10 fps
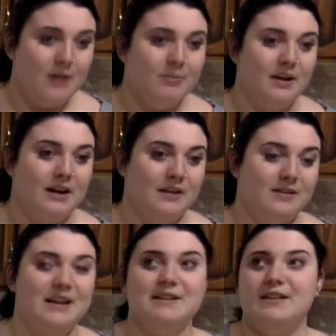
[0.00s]
because
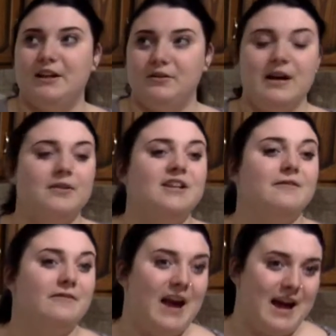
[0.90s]
let's say you now need a
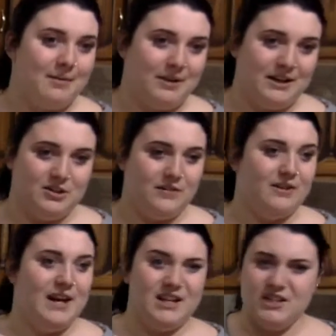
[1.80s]
van because you have
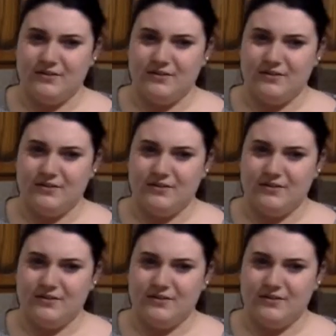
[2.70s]
kids,